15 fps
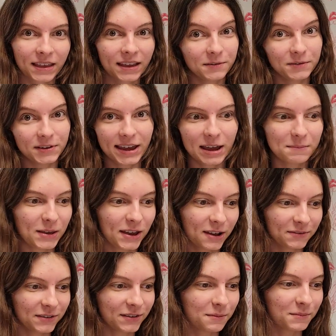if you can't make it
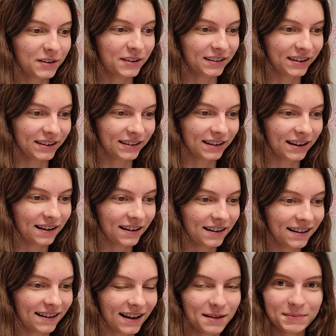for some reason,
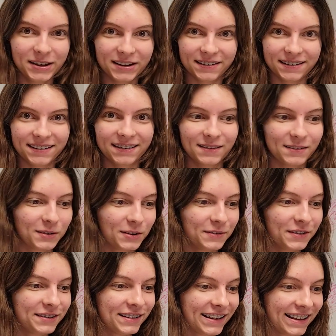I'm here. Or if
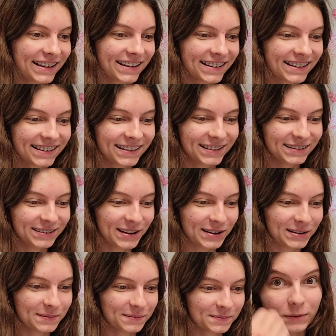you're studying.
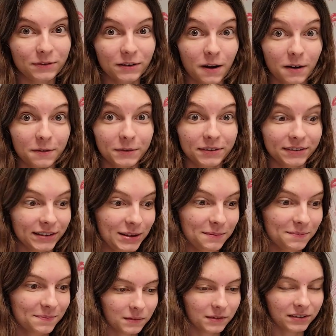So we start off with sleep.
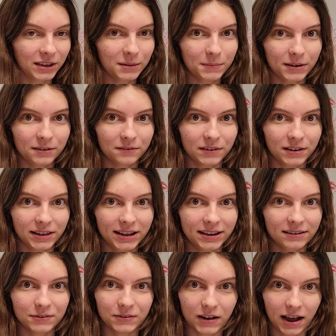Sleep is really
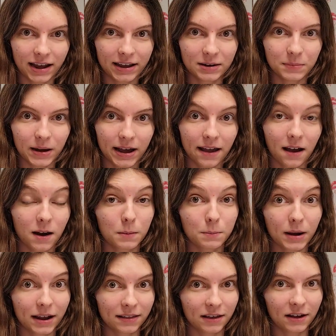defined by our
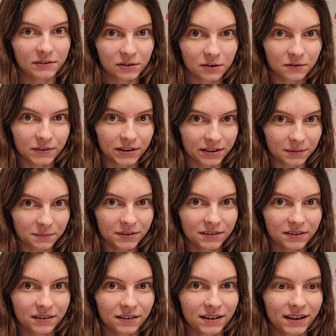biological
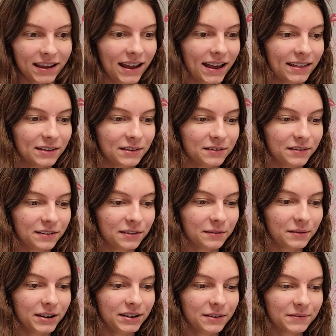rhythms. And there's
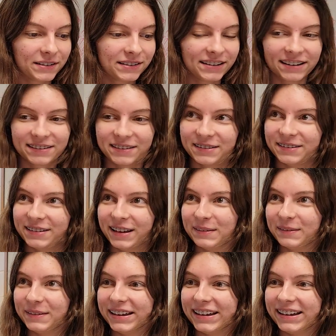3 different sectors that
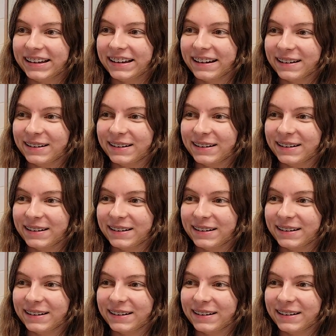we